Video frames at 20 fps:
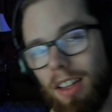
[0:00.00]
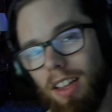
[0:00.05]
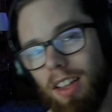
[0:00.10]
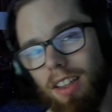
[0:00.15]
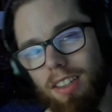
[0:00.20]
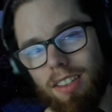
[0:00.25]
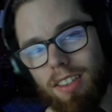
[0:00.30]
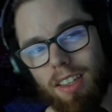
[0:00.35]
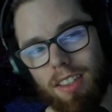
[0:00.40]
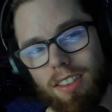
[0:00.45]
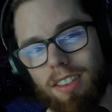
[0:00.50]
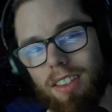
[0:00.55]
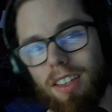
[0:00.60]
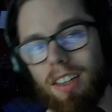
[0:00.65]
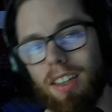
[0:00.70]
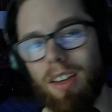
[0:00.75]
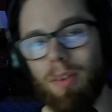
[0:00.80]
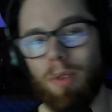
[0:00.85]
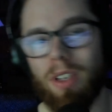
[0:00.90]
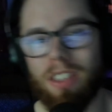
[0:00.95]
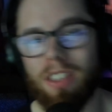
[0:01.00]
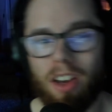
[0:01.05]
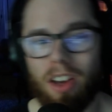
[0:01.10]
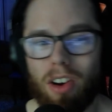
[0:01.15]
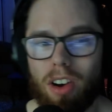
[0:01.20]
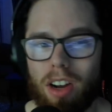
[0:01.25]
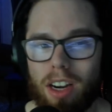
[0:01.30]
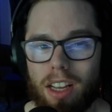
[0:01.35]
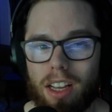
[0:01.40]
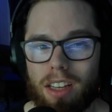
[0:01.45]
this incident wasn't
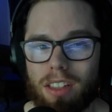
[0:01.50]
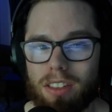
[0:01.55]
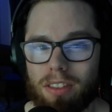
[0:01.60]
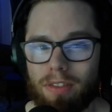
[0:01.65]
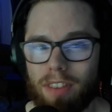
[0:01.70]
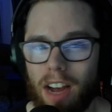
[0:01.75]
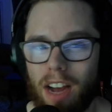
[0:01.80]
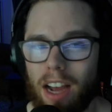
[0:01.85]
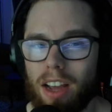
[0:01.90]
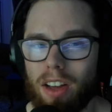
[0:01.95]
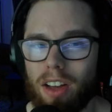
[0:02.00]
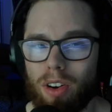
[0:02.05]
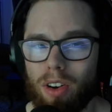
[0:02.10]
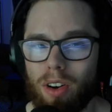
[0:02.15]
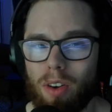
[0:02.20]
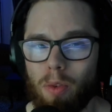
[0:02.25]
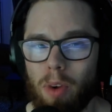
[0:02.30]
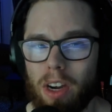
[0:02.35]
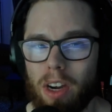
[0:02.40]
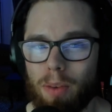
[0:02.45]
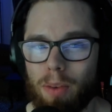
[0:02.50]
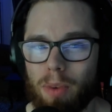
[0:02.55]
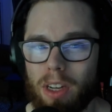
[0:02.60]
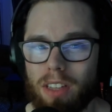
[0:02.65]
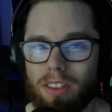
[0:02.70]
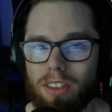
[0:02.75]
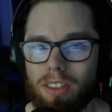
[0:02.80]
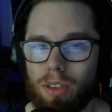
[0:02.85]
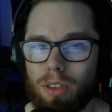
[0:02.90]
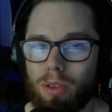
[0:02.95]
on his file when he
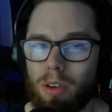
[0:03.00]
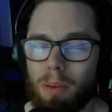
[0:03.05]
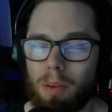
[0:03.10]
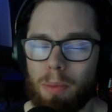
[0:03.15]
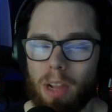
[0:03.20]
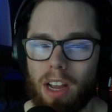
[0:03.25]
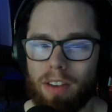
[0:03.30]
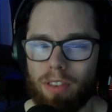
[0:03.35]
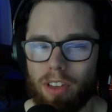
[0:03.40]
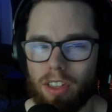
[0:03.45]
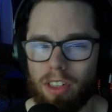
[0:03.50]
went to apply for the